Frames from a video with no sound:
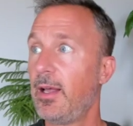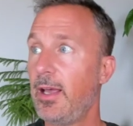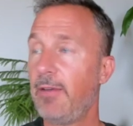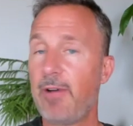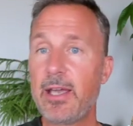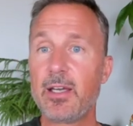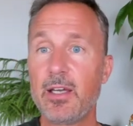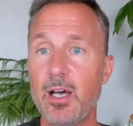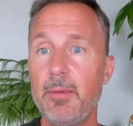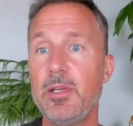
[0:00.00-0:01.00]
If I can
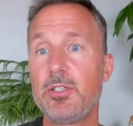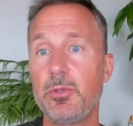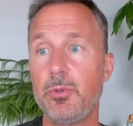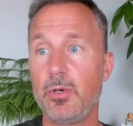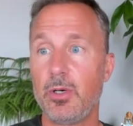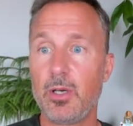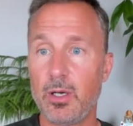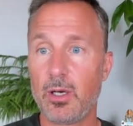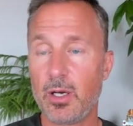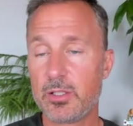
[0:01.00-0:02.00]
come into
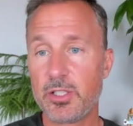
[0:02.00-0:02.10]
a